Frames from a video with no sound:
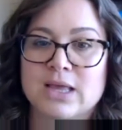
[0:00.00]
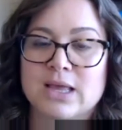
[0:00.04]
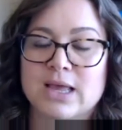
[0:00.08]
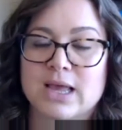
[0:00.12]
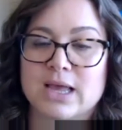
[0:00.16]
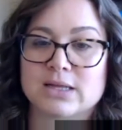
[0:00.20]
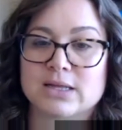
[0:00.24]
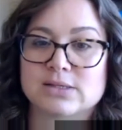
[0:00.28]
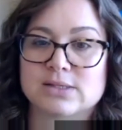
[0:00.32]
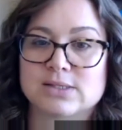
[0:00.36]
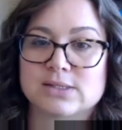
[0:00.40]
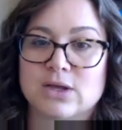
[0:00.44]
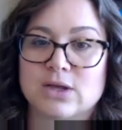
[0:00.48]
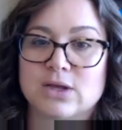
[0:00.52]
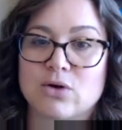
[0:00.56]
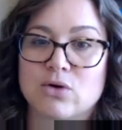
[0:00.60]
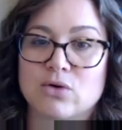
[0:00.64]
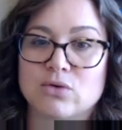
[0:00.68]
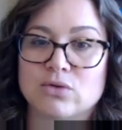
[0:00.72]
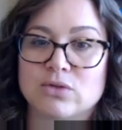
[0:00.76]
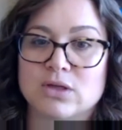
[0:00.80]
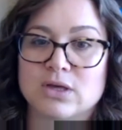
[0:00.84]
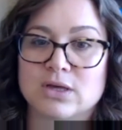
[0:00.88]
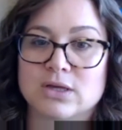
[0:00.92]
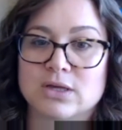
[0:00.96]
And
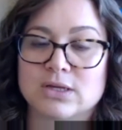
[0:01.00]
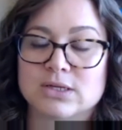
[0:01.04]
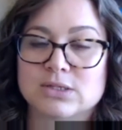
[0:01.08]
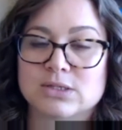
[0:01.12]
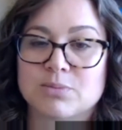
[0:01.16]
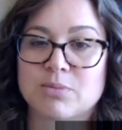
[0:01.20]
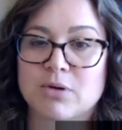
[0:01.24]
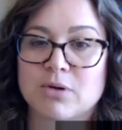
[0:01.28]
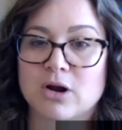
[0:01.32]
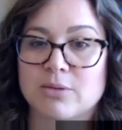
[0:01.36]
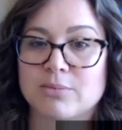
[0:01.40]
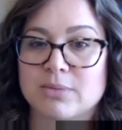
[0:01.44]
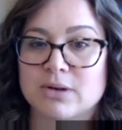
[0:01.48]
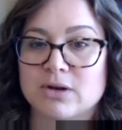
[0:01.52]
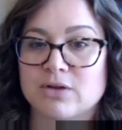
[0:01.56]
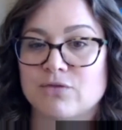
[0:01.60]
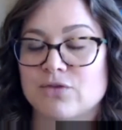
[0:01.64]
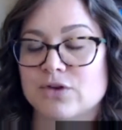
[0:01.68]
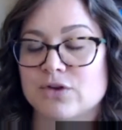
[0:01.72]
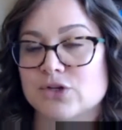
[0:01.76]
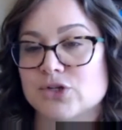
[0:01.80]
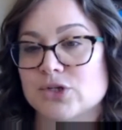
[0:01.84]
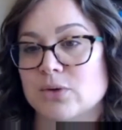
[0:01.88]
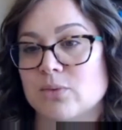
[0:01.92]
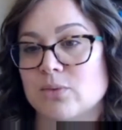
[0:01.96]
so the Department of
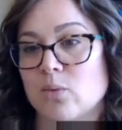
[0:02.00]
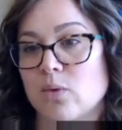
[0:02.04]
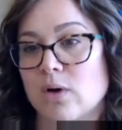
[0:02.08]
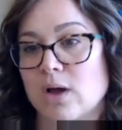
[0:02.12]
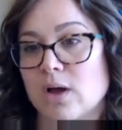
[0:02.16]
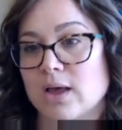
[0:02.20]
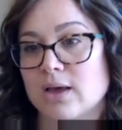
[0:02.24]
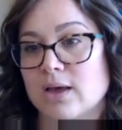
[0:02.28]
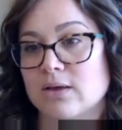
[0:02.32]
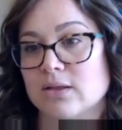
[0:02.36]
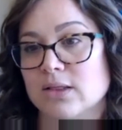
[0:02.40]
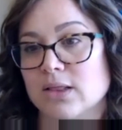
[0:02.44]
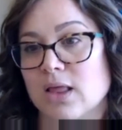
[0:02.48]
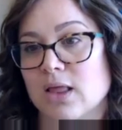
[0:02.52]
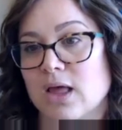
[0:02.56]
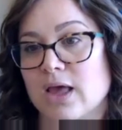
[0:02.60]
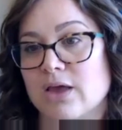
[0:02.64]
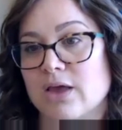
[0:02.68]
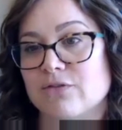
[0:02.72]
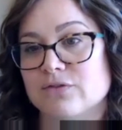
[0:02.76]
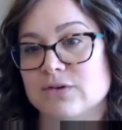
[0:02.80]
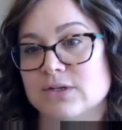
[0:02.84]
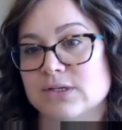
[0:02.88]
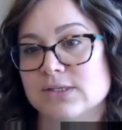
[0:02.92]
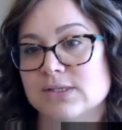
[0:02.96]
Fish and
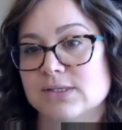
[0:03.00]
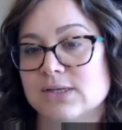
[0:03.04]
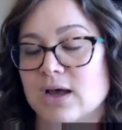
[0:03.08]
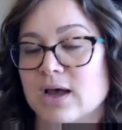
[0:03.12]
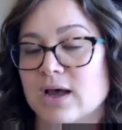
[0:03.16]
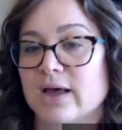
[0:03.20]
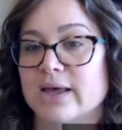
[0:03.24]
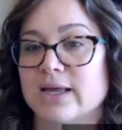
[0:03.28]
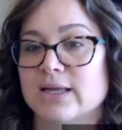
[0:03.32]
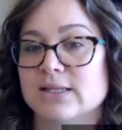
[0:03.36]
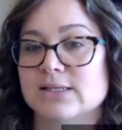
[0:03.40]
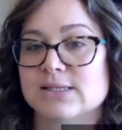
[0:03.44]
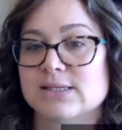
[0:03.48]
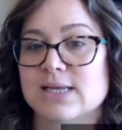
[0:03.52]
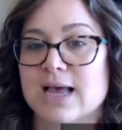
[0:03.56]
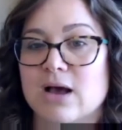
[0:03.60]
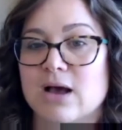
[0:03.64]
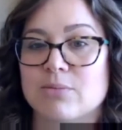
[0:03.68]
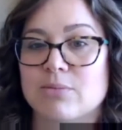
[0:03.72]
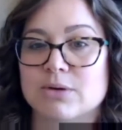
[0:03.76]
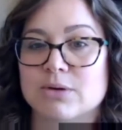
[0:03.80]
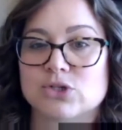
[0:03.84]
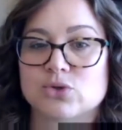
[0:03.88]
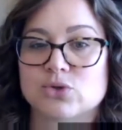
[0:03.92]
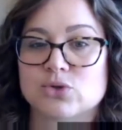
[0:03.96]
Wildlife decides how
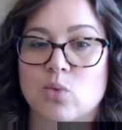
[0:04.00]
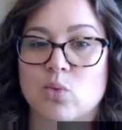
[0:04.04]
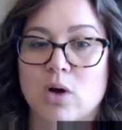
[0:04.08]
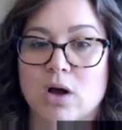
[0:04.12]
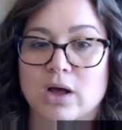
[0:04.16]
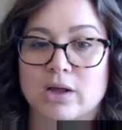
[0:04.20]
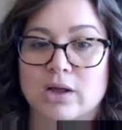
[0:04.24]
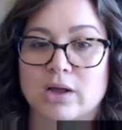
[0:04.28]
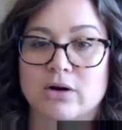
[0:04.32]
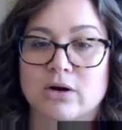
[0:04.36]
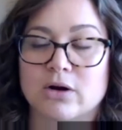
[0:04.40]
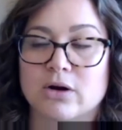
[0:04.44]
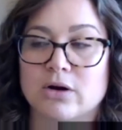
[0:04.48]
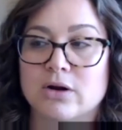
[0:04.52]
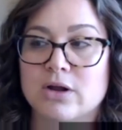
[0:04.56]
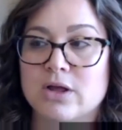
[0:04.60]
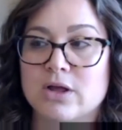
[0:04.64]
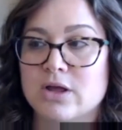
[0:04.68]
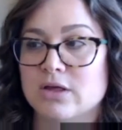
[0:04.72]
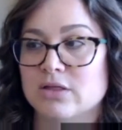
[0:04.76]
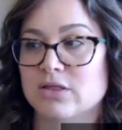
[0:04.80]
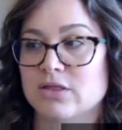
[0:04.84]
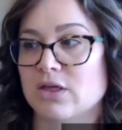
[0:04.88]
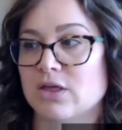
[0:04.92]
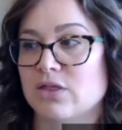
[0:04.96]
much water
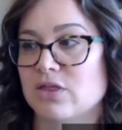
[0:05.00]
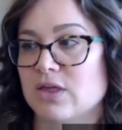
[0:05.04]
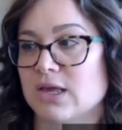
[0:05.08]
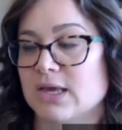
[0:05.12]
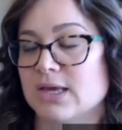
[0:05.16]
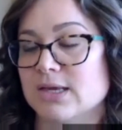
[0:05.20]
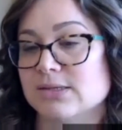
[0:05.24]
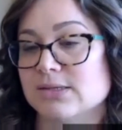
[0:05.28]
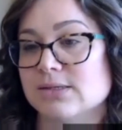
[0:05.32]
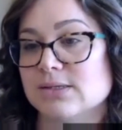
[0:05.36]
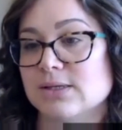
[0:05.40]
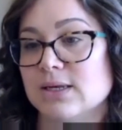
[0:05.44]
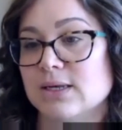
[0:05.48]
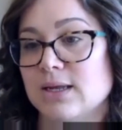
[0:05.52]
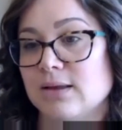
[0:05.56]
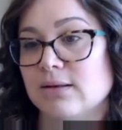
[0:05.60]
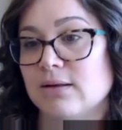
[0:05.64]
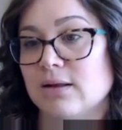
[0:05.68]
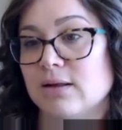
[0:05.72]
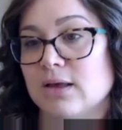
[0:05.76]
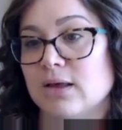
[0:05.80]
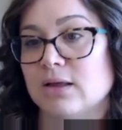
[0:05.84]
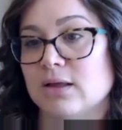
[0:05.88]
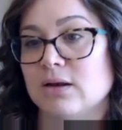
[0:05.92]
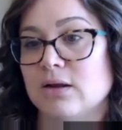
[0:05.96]
they think is
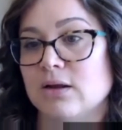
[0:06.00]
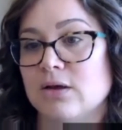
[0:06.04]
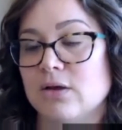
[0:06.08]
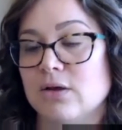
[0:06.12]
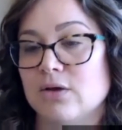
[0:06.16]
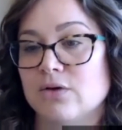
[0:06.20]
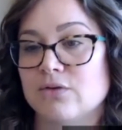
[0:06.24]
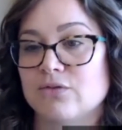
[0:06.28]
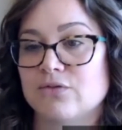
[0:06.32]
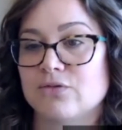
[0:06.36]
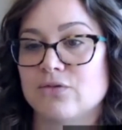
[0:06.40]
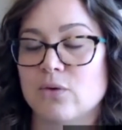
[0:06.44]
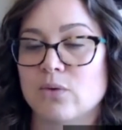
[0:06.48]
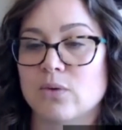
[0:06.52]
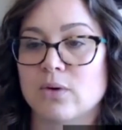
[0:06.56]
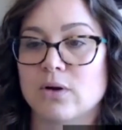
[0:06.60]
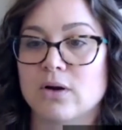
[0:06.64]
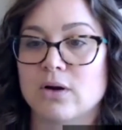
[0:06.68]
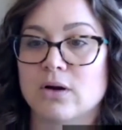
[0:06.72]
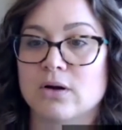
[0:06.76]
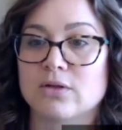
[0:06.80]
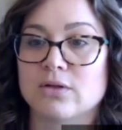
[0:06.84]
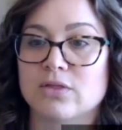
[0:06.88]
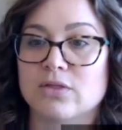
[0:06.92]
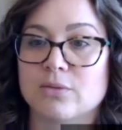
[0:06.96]
needed
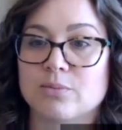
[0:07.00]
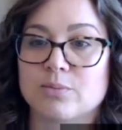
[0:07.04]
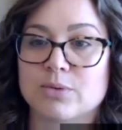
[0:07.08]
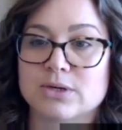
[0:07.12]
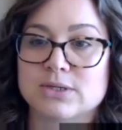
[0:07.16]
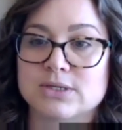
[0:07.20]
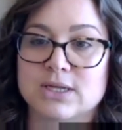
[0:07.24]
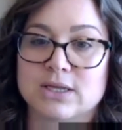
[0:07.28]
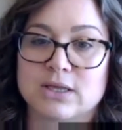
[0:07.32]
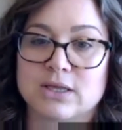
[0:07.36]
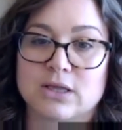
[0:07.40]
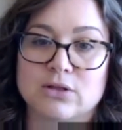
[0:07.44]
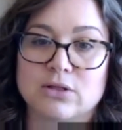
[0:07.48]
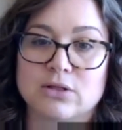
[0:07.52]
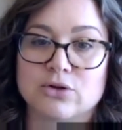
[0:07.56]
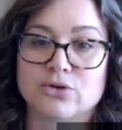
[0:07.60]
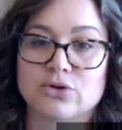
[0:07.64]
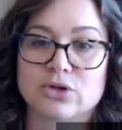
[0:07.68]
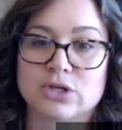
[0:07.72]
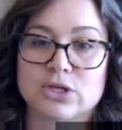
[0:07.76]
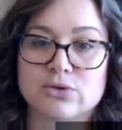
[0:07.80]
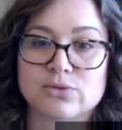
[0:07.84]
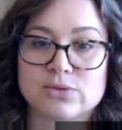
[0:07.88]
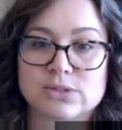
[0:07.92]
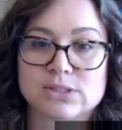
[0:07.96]
for the particular
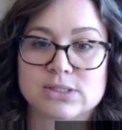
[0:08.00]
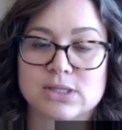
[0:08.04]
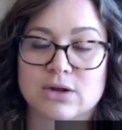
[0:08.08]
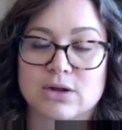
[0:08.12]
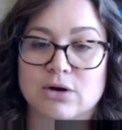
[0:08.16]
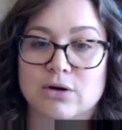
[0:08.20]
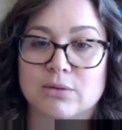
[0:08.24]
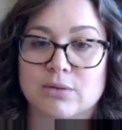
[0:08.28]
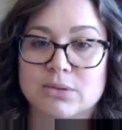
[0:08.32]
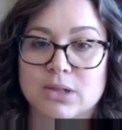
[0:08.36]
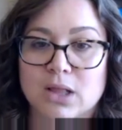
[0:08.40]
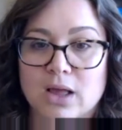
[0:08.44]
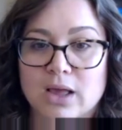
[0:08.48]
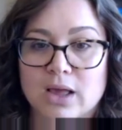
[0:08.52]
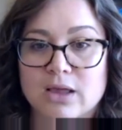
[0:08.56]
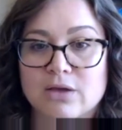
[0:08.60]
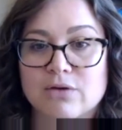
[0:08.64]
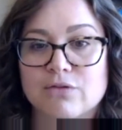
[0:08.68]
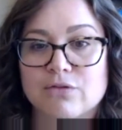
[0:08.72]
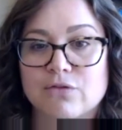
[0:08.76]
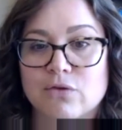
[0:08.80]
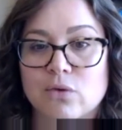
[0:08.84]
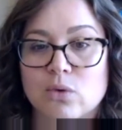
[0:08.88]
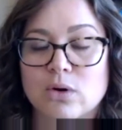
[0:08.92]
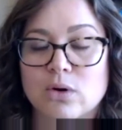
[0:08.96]
use they're applying
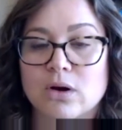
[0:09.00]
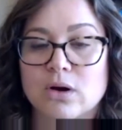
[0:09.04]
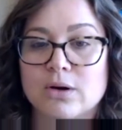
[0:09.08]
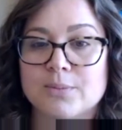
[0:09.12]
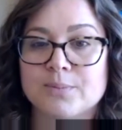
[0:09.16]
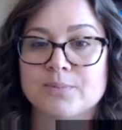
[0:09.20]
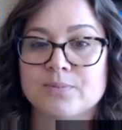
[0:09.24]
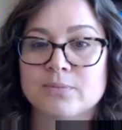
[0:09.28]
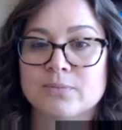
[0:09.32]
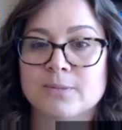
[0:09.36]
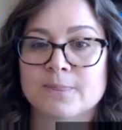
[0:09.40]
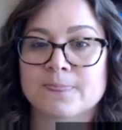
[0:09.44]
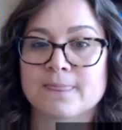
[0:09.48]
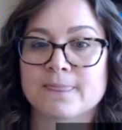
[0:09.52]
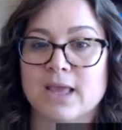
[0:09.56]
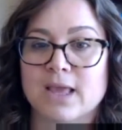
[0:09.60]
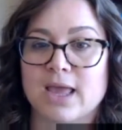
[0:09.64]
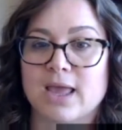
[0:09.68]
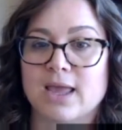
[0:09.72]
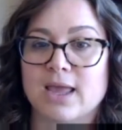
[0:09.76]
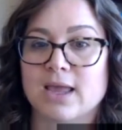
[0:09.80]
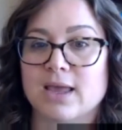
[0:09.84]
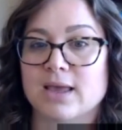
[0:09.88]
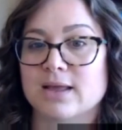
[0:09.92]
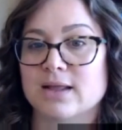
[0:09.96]
for,
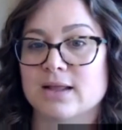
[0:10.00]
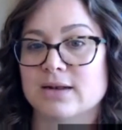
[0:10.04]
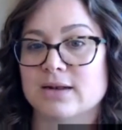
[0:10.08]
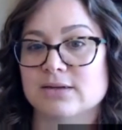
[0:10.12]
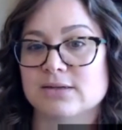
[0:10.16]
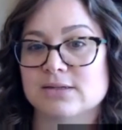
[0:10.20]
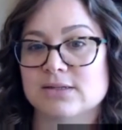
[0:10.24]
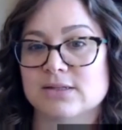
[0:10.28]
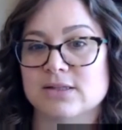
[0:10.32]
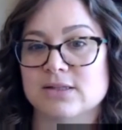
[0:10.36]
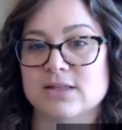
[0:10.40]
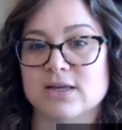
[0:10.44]
and